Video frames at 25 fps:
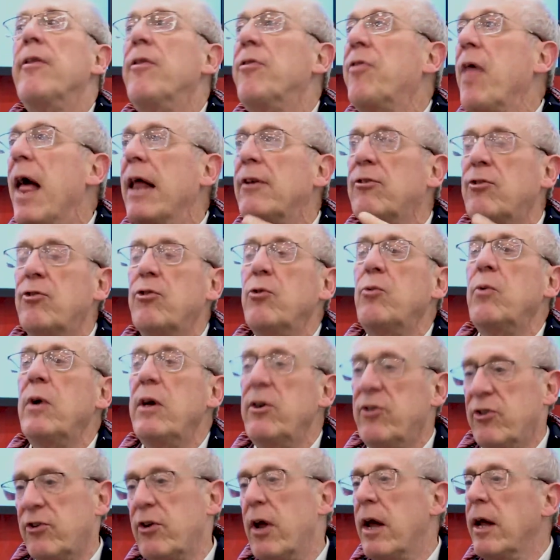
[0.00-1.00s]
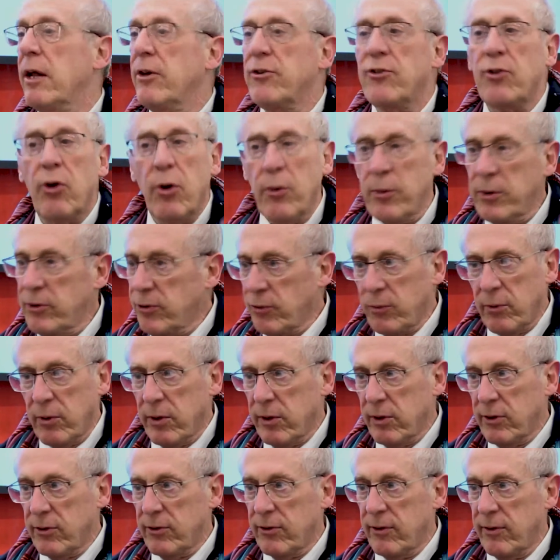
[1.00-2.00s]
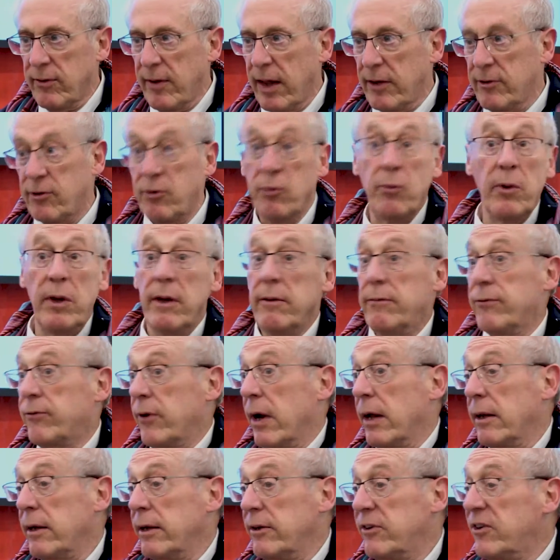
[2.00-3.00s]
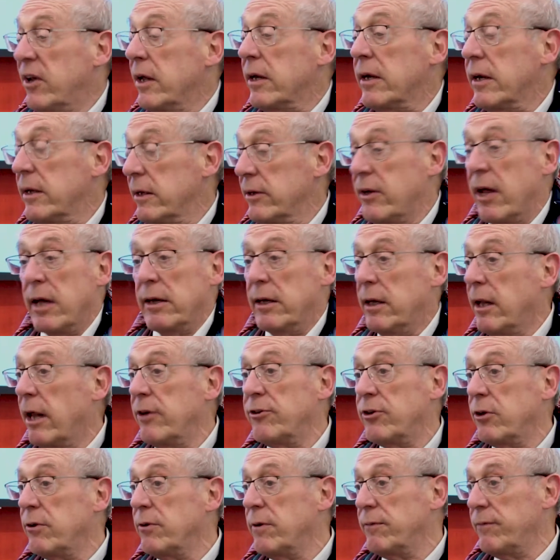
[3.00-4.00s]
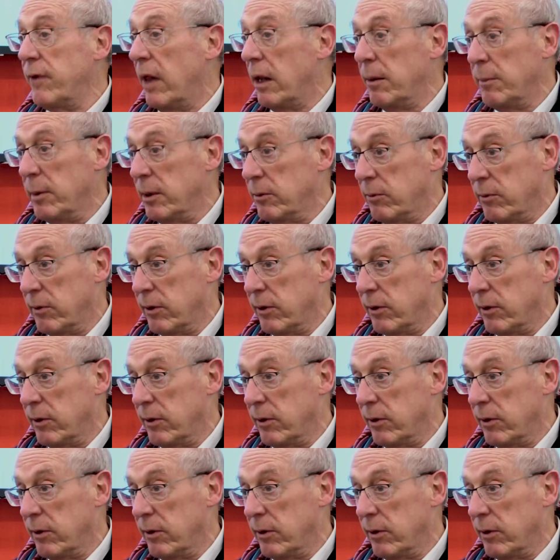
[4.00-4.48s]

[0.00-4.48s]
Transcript: That's the way science always works. That's the way, frankly, technological development